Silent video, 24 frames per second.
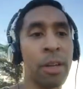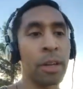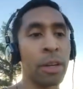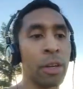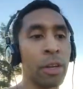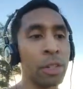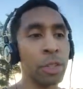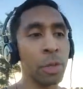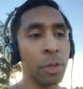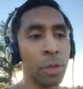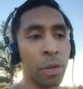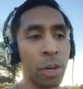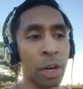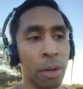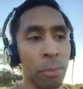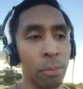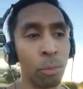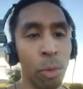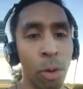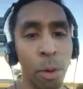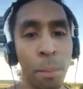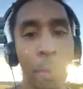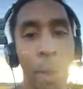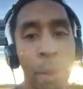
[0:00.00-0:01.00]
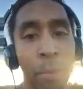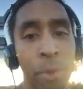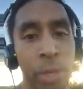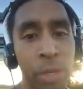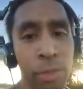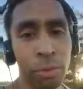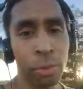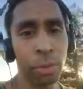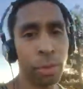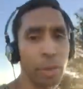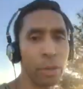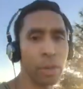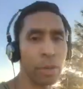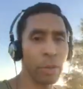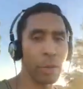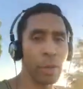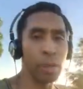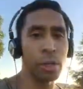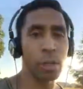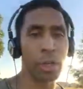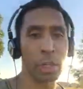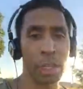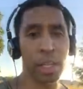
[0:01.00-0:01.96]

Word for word: and also creating more memories for your